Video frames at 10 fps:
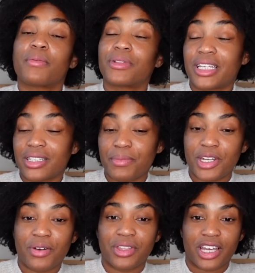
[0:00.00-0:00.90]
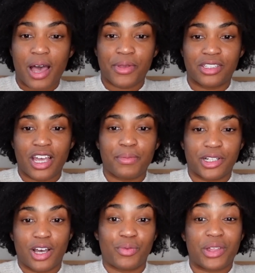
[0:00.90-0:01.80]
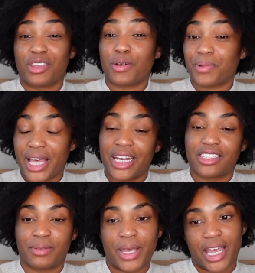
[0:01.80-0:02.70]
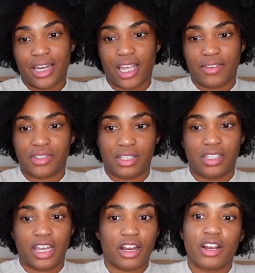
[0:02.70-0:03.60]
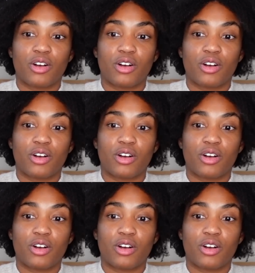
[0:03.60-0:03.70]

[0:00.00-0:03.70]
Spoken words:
Please let me know in the comments down below whether you're planning to make any gifts this year,